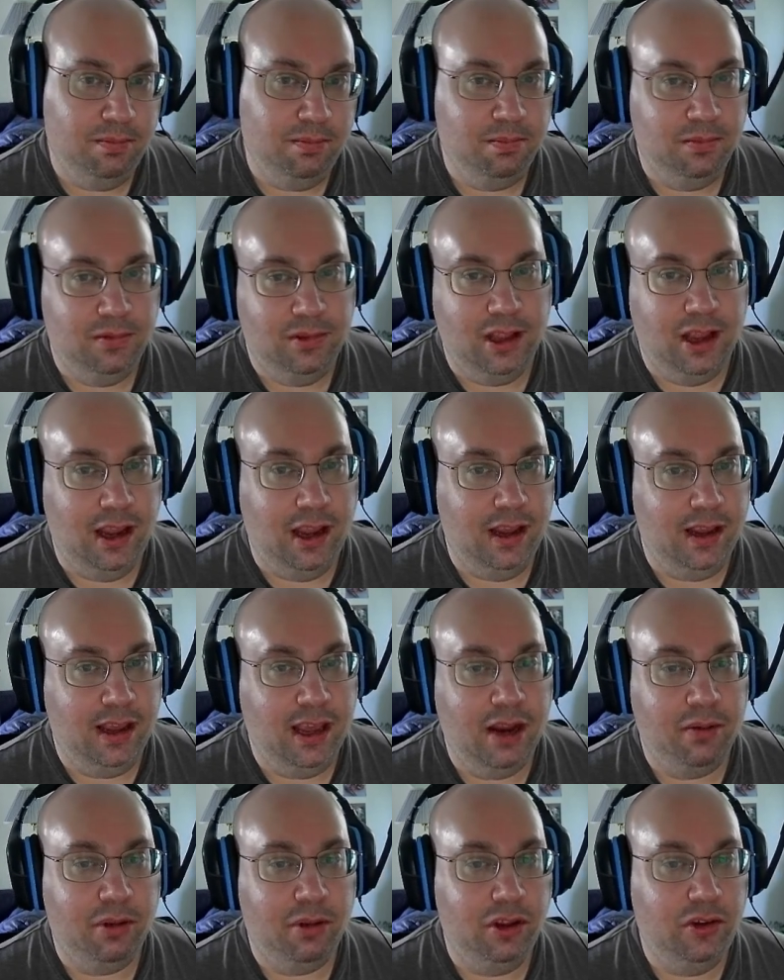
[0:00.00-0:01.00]
They
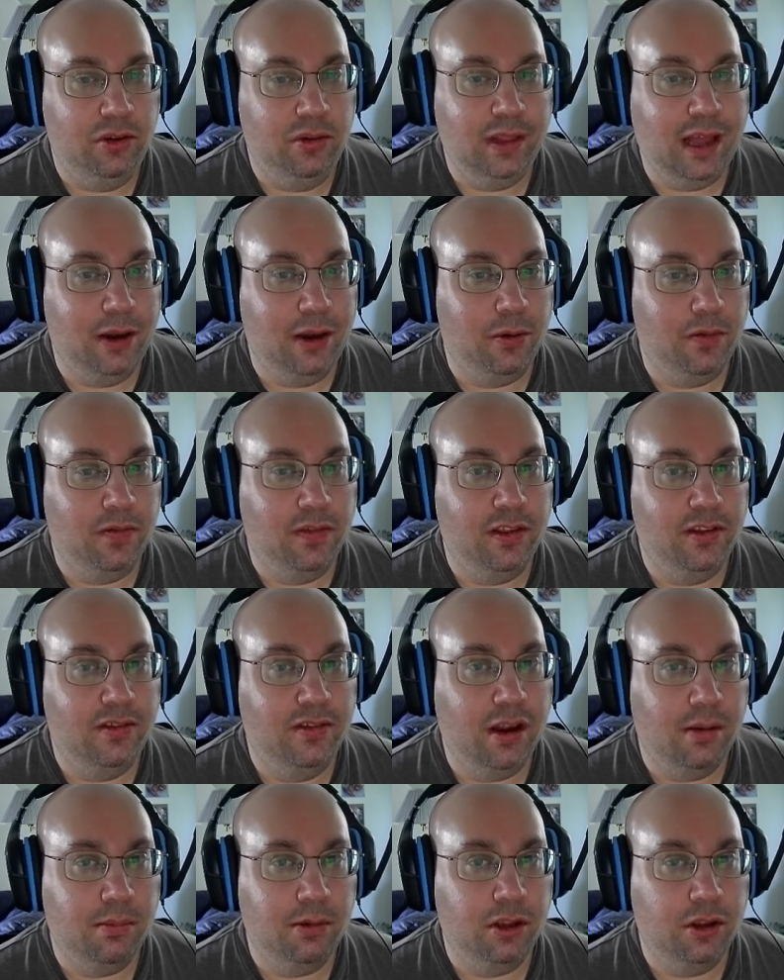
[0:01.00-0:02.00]
can't really do that over the
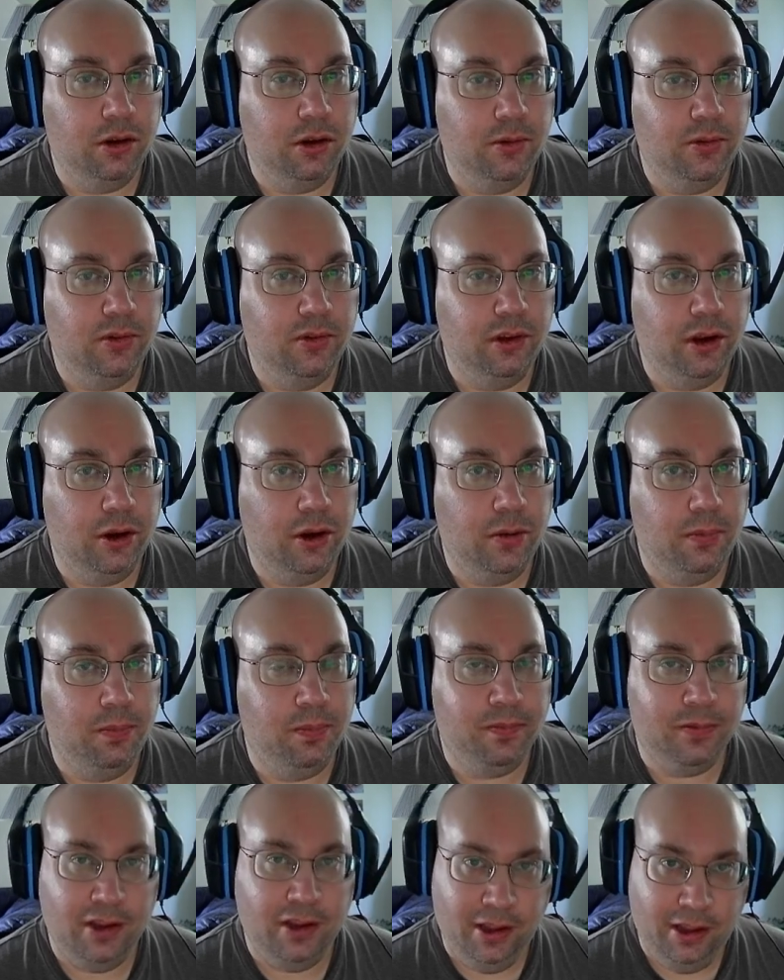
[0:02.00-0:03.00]
summer though. So
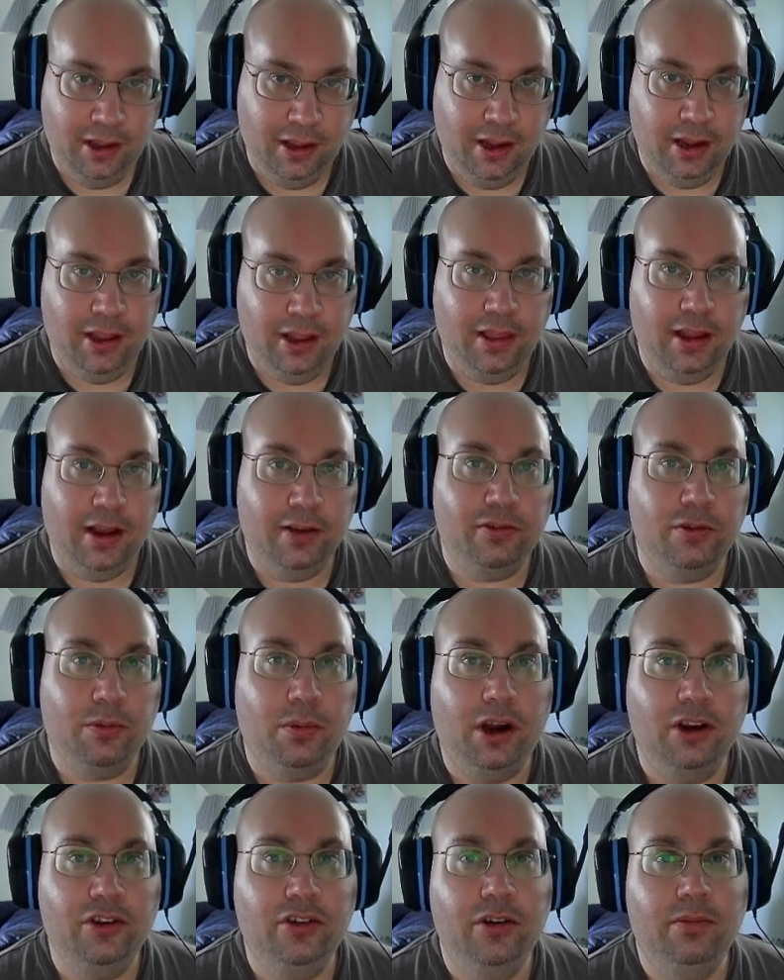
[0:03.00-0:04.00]
thanks for
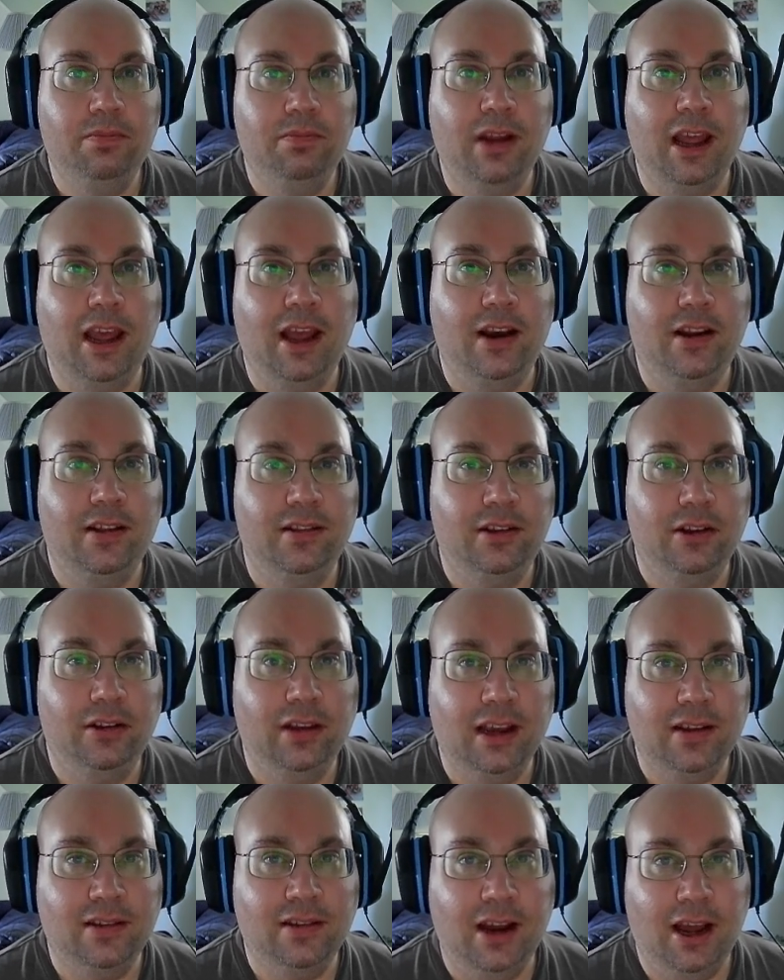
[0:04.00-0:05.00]
watching, and until
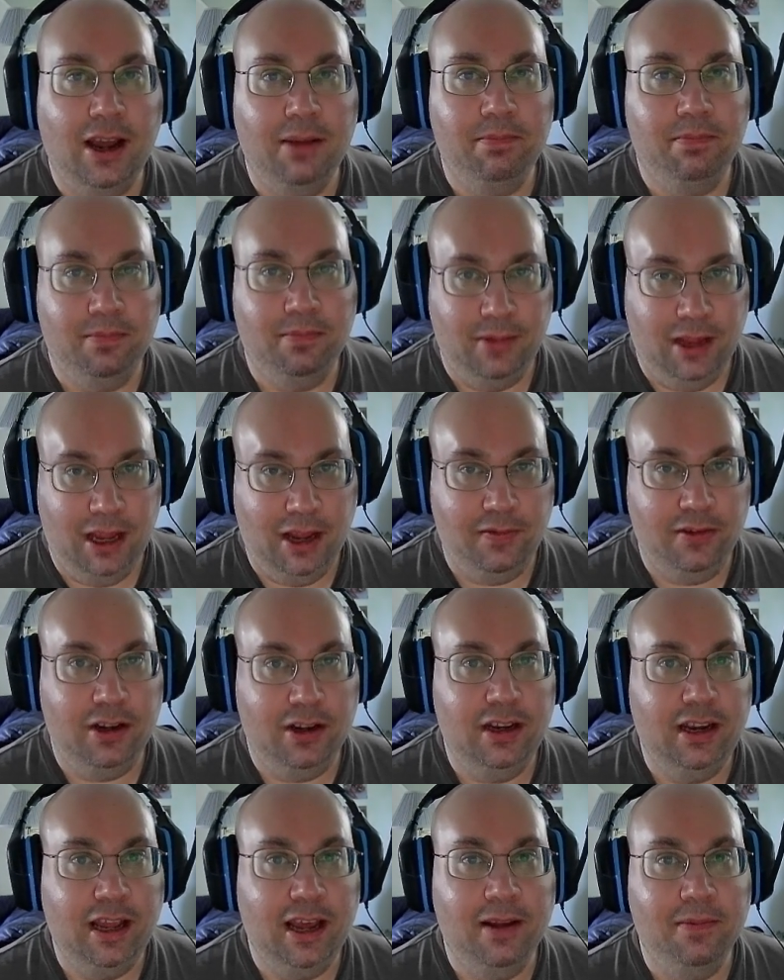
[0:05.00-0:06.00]
next time, have a good day.